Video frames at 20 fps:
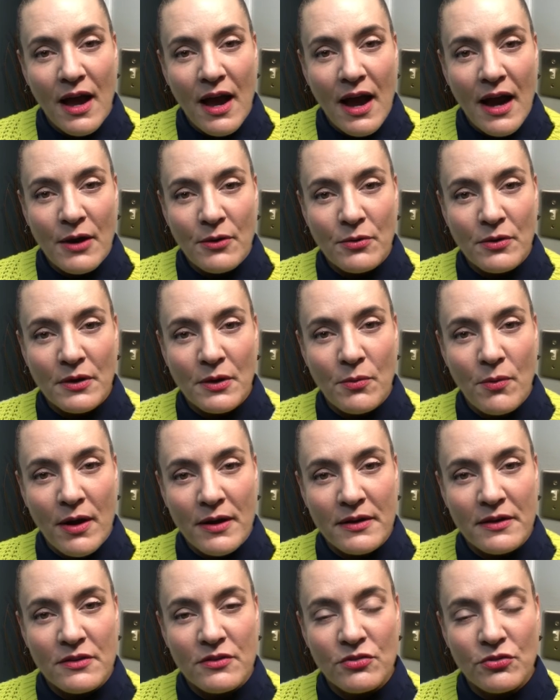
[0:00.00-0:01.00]
I really
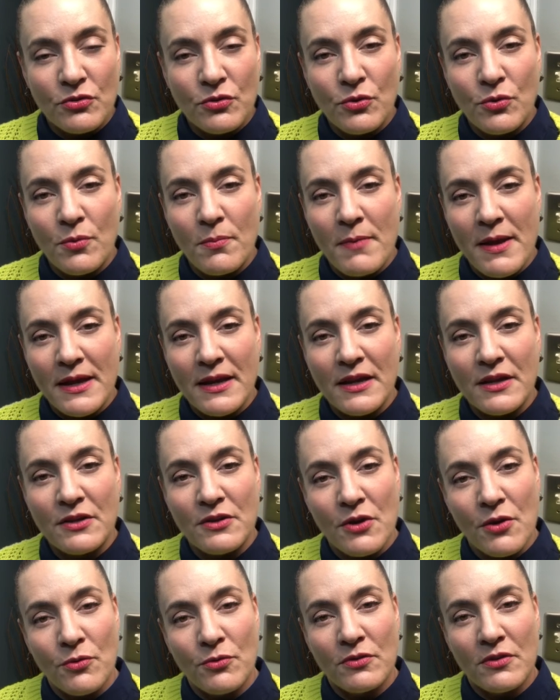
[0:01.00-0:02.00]
wanted to make it
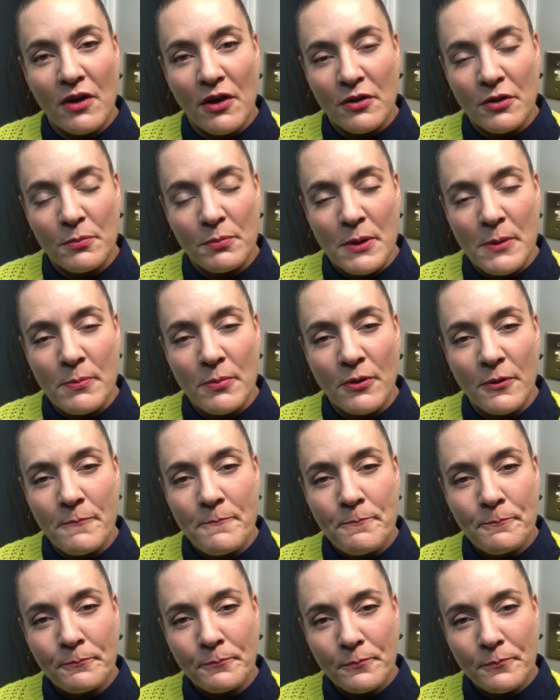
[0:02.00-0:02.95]
known to other people.